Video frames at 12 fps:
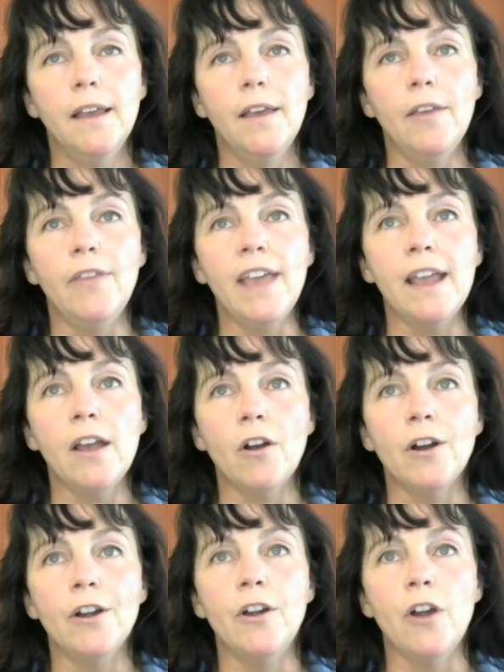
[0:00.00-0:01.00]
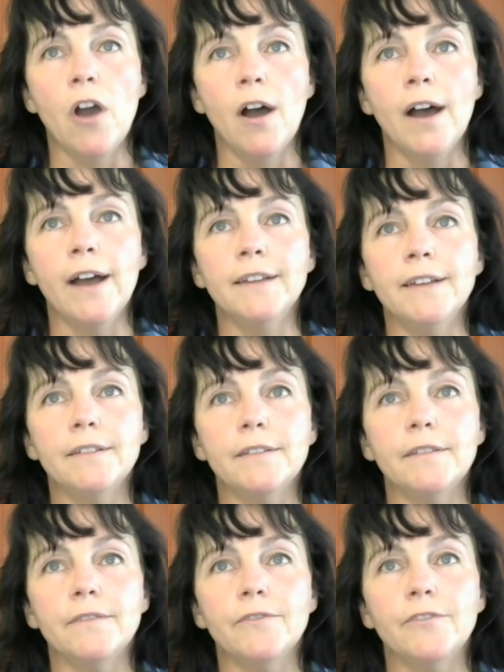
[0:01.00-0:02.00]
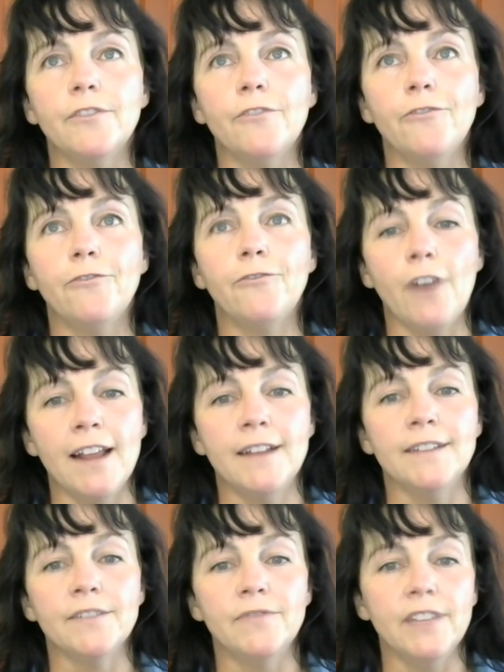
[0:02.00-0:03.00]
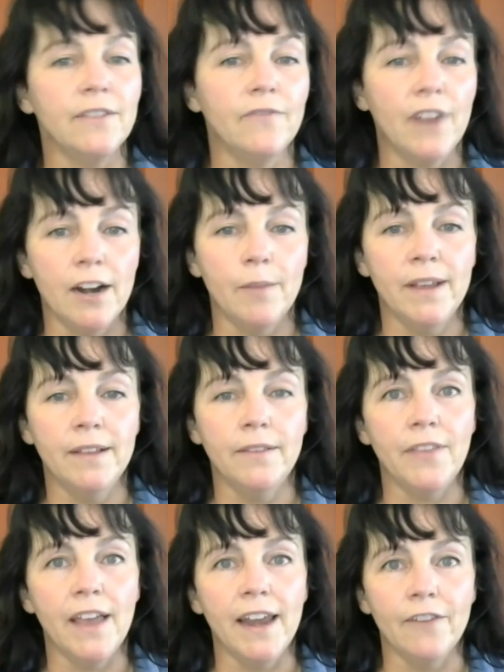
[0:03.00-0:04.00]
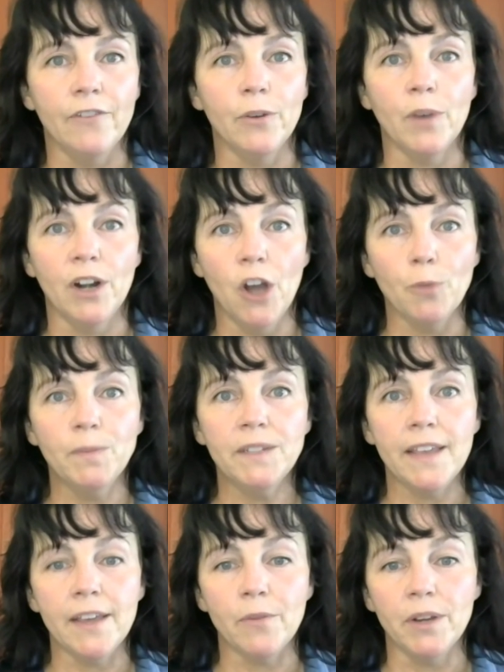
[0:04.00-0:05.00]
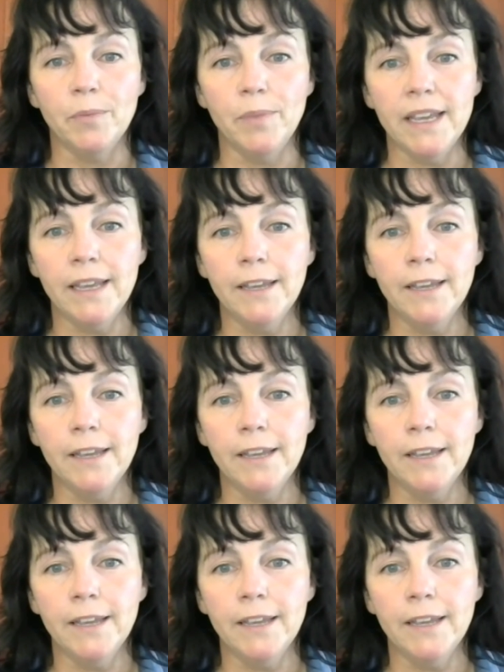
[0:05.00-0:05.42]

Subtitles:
they are not the friends of the environment that everyone hoped they would be.